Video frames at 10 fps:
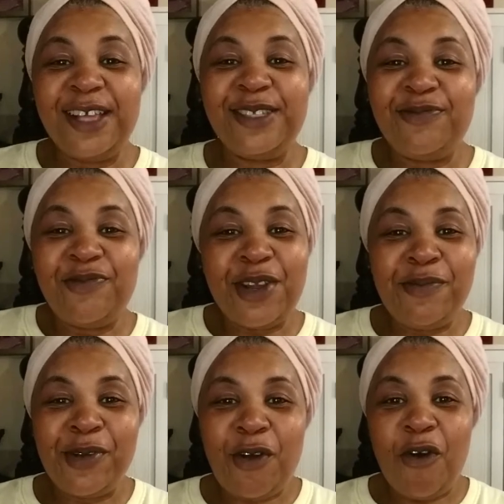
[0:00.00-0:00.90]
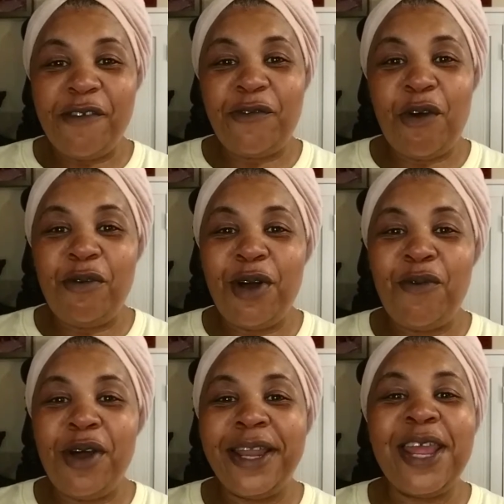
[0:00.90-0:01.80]
guys real mccoy
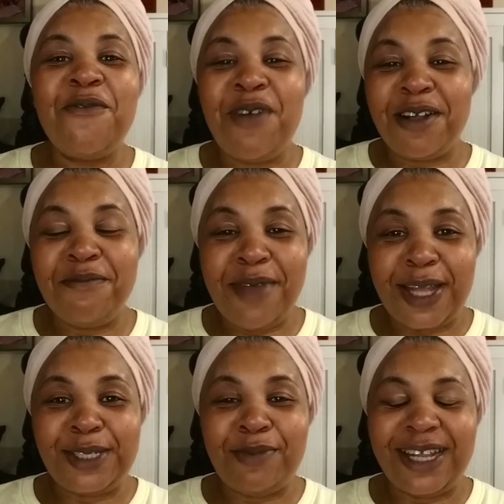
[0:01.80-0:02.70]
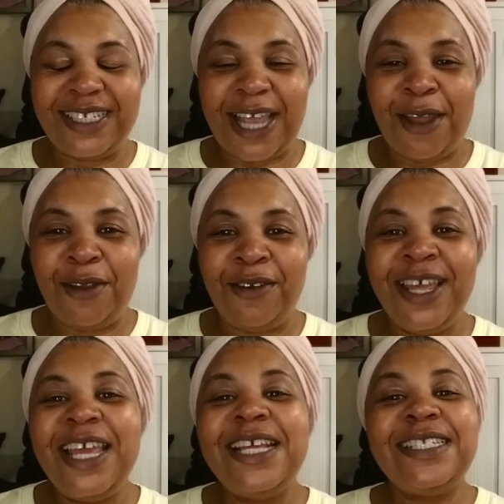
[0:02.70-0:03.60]
411 and welcome back to my channel
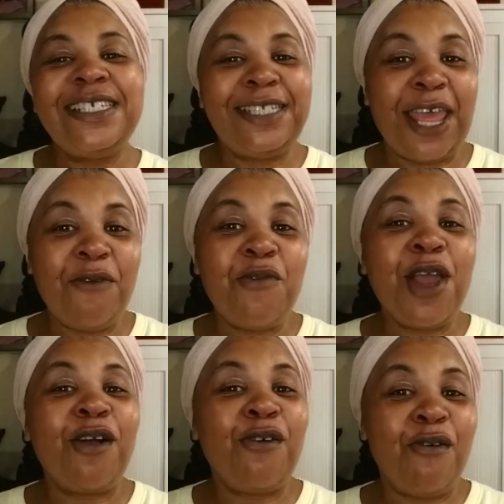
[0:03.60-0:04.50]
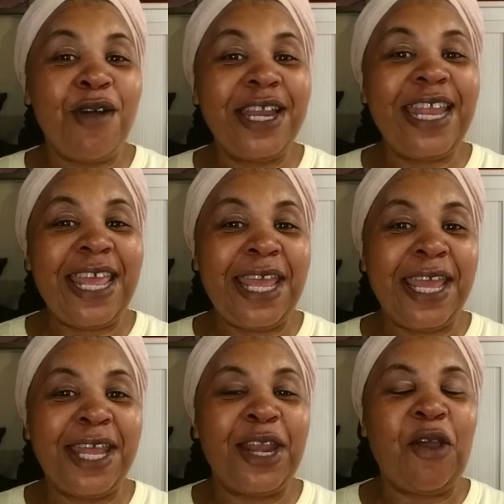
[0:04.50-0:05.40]
today we are going
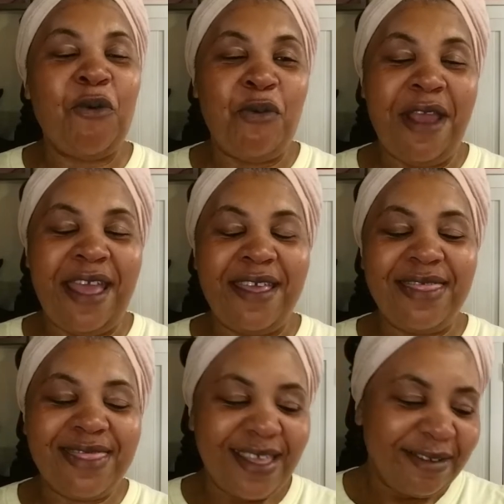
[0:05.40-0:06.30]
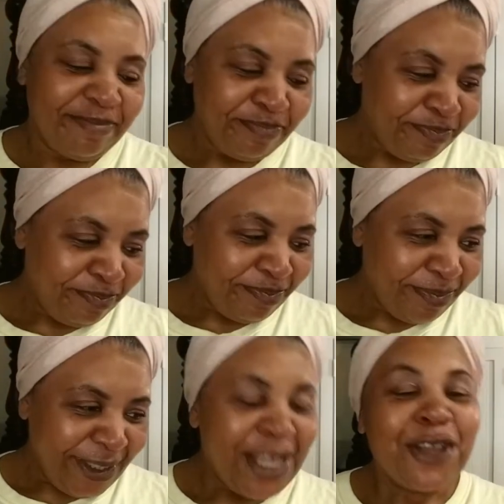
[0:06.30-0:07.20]
in with
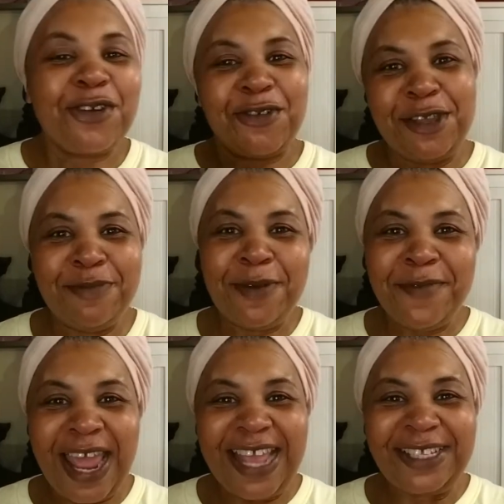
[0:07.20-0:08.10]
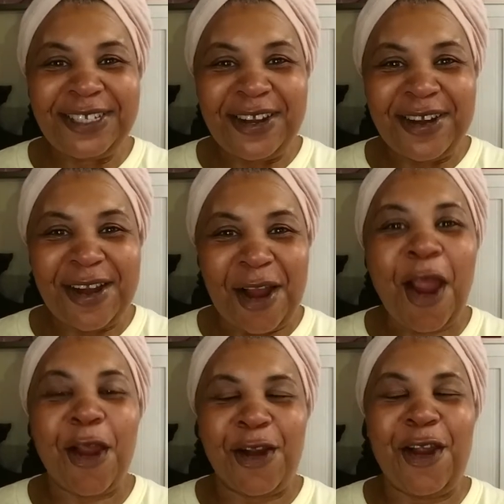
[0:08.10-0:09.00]
cream of
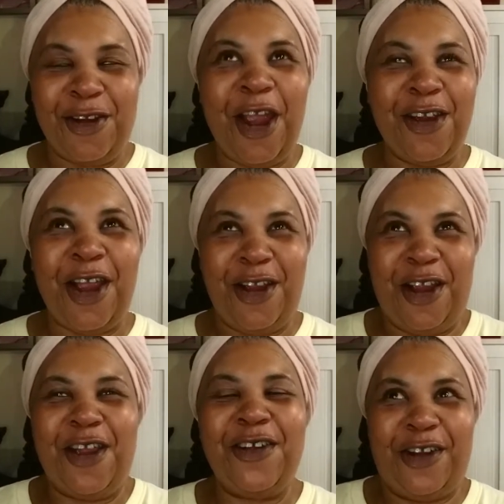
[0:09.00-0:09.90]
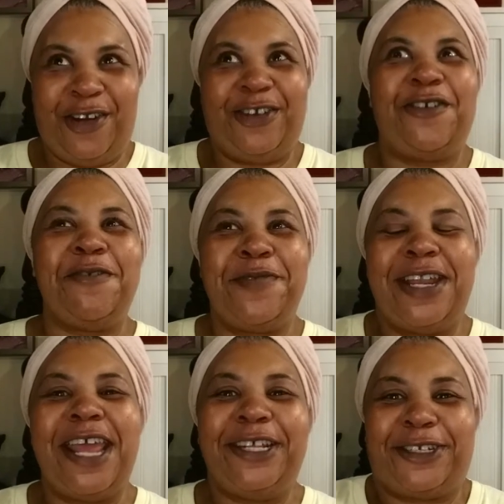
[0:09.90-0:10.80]
nature cream of
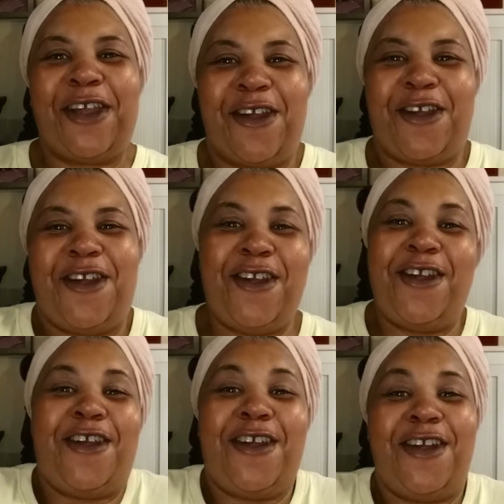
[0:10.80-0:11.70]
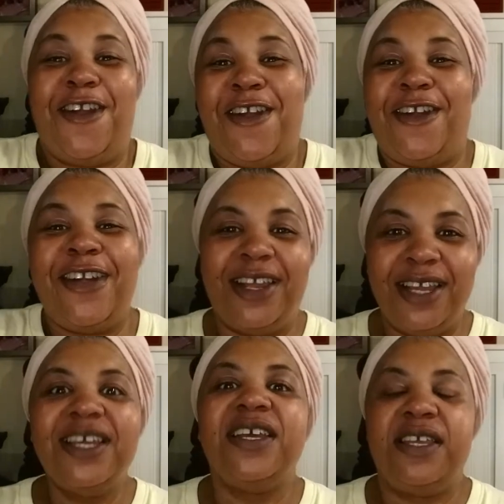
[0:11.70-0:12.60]
nature
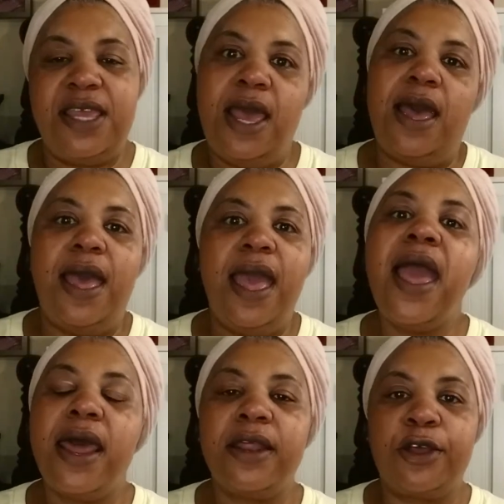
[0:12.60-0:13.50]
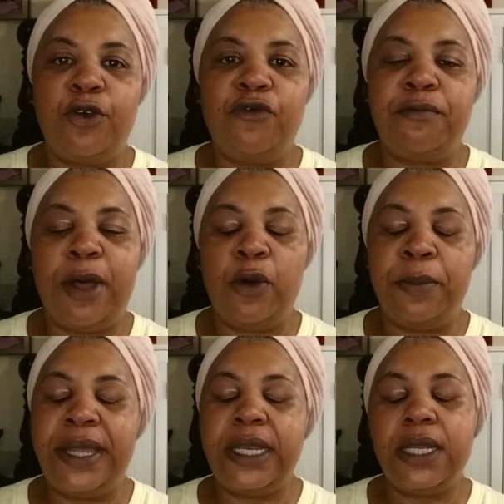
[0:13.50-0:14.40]
yeah had a goof
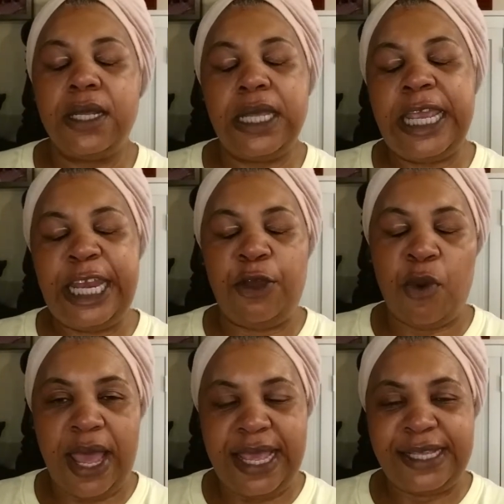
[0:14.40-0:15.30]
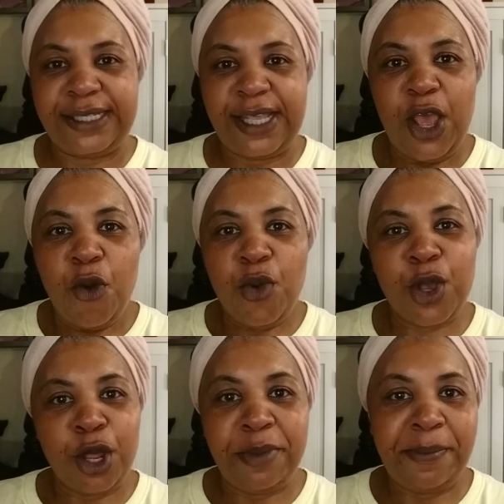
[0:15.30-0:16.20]
moment anyways we're
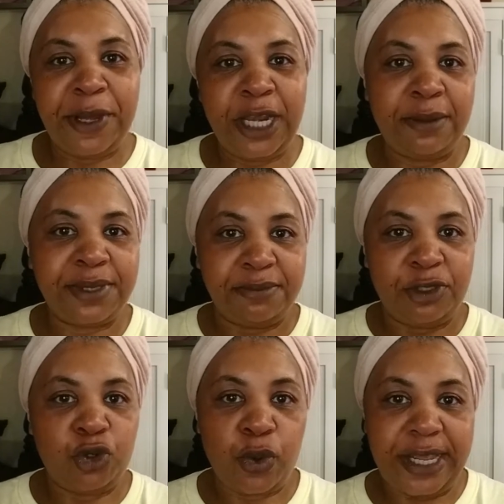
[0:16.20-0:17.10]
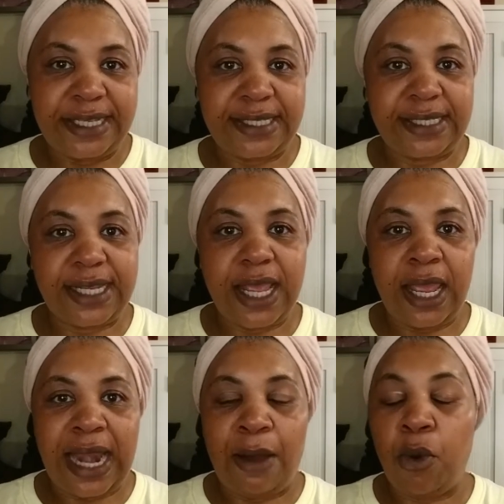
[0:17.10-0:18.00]
going to be putting up some twists,
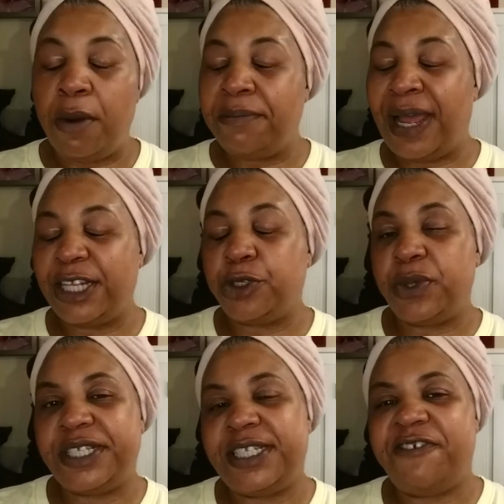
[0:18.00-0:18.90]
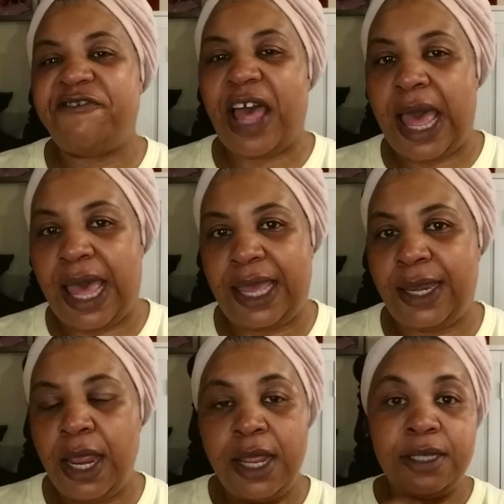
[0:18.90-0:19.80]
and i want my twist defined
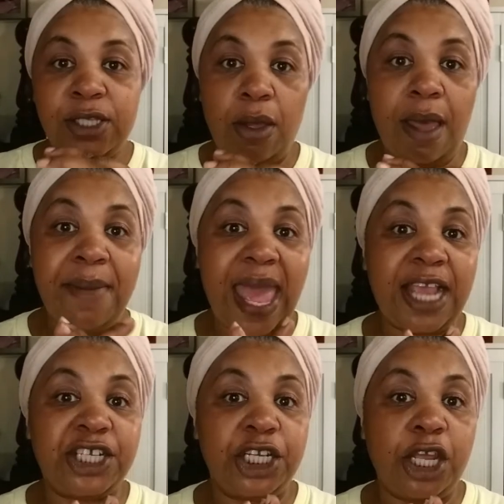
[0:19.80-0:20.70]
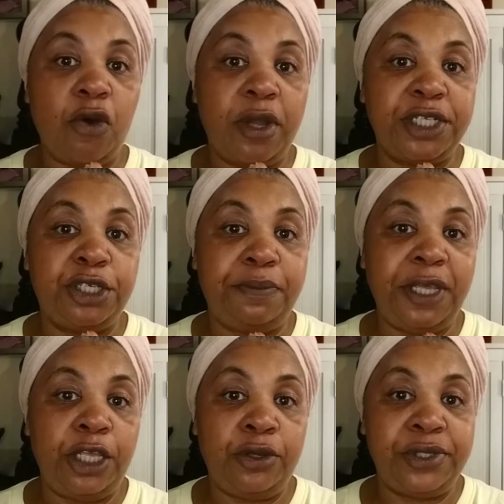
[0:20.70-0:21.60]
so i'm actually going to be
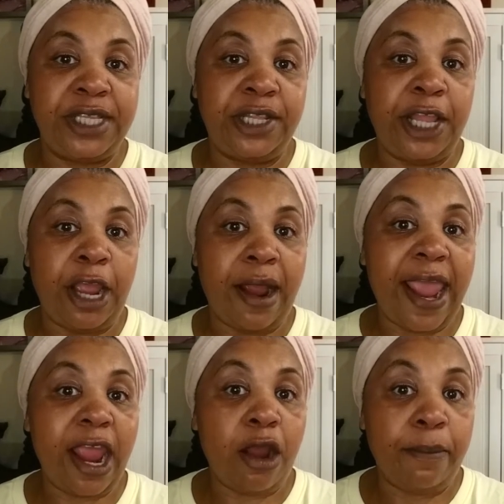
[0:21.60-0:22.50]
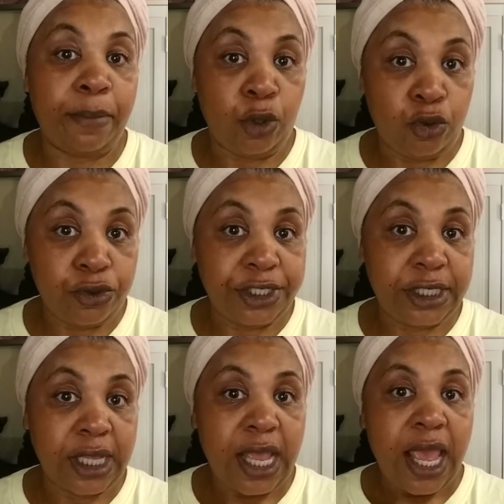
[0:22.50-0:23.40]
using their hair
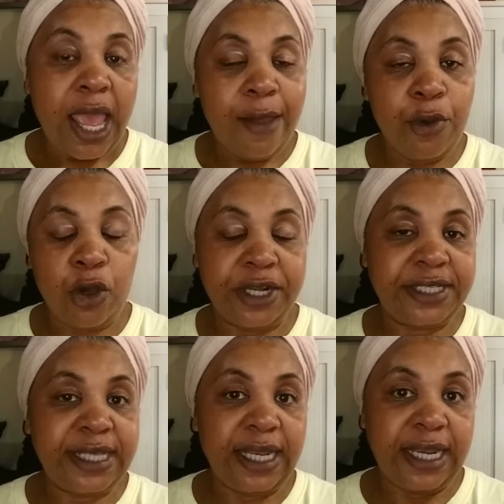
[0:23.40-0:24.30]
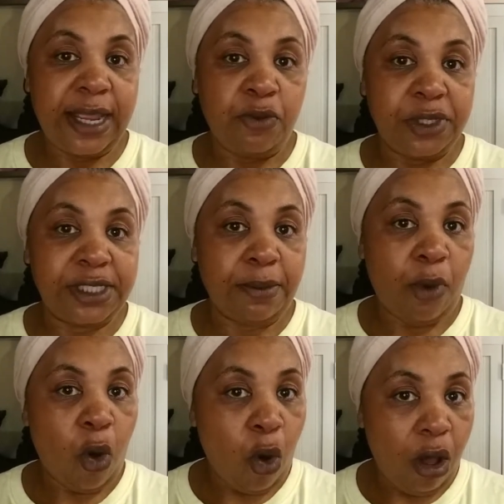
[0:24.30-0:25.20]
mousse and we're going to seal it in with some
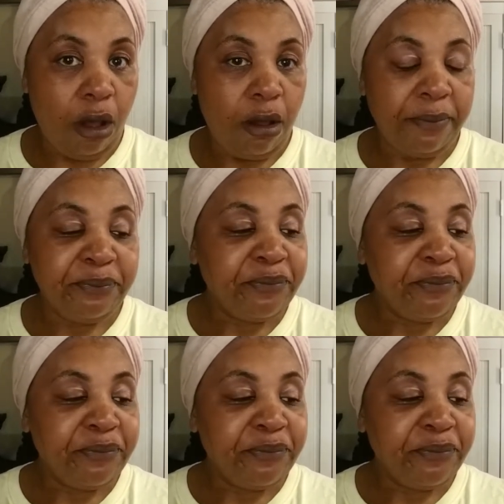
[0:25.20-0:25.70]
oil